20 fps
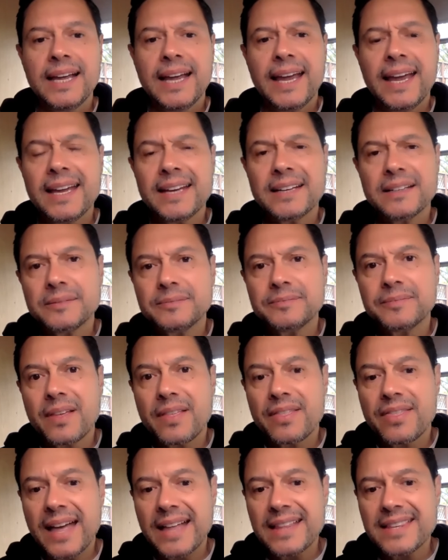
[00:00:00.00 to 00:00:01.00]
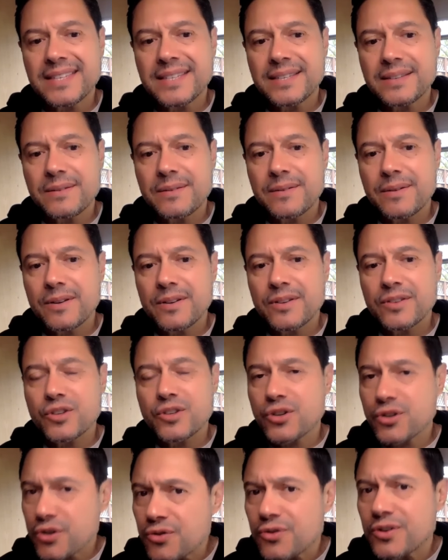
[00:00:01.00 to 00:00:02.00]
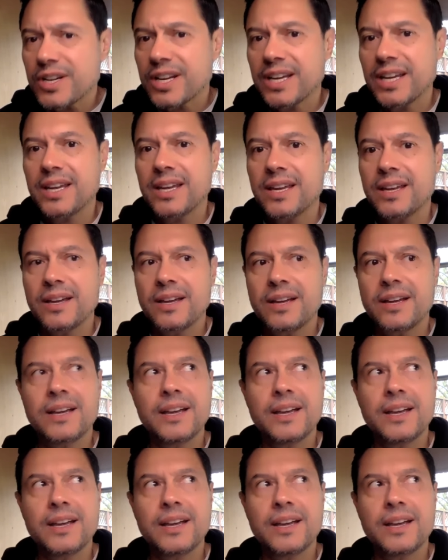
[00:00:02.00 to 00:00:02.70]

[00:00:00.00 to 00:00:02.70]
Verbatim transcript: And that's truly